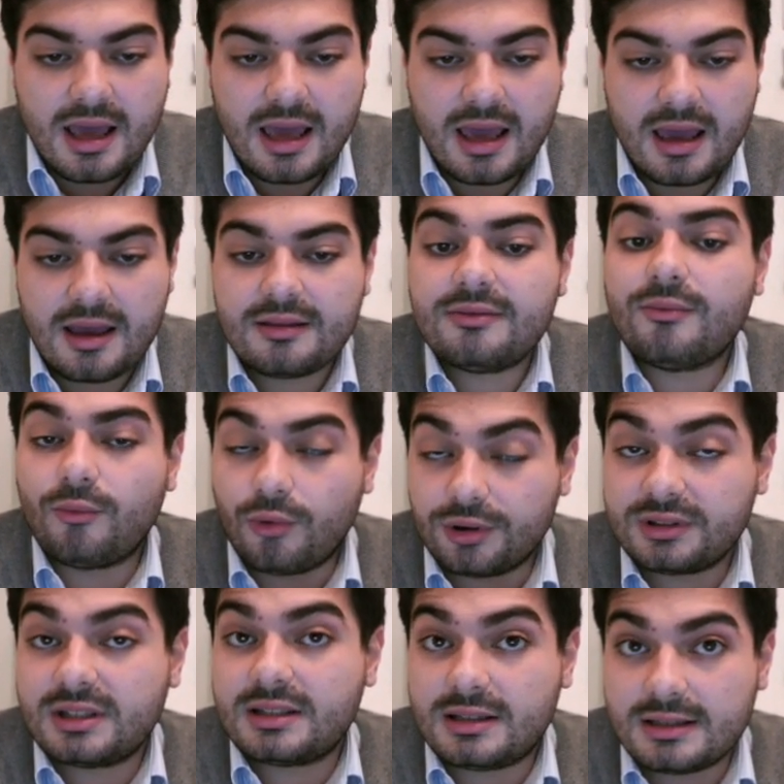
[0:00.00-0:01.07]
and
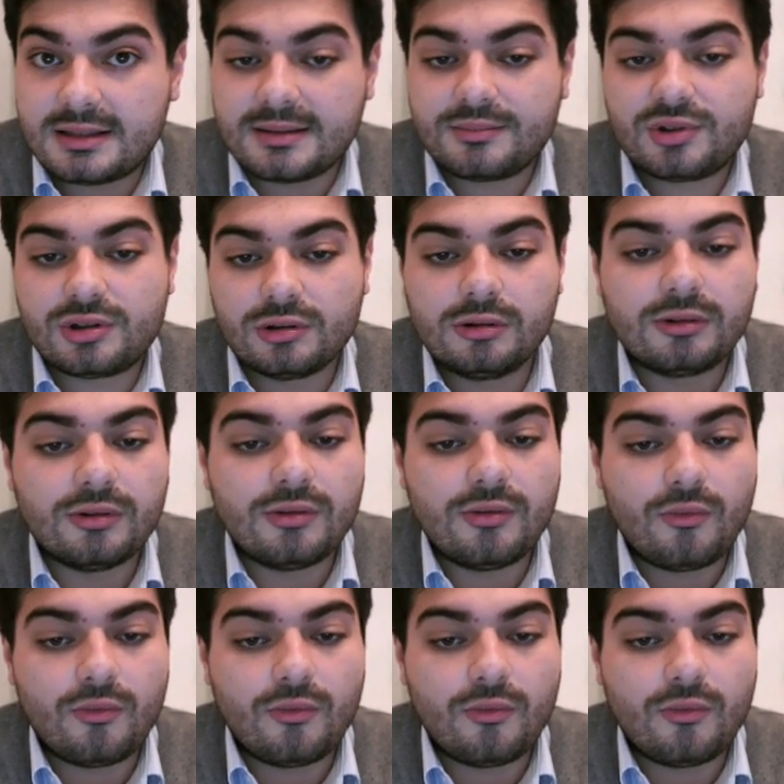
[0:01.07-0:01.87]
what the system should do